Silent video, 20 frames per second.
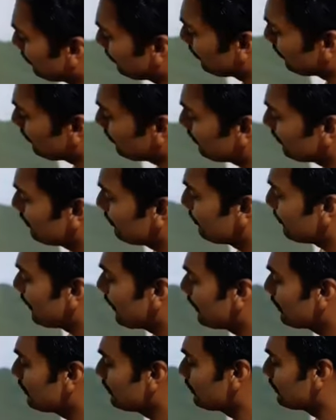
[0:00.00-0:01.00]
whatever the
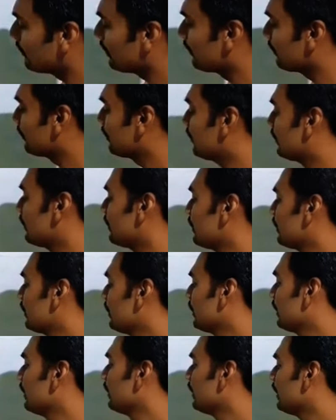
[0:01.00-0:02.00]
part you consider,
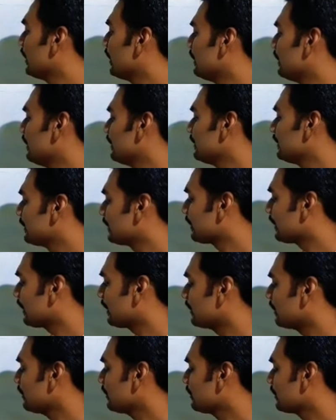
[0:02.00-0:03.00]
I is the
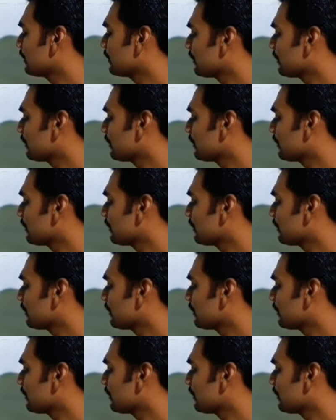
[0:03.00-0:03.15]
current,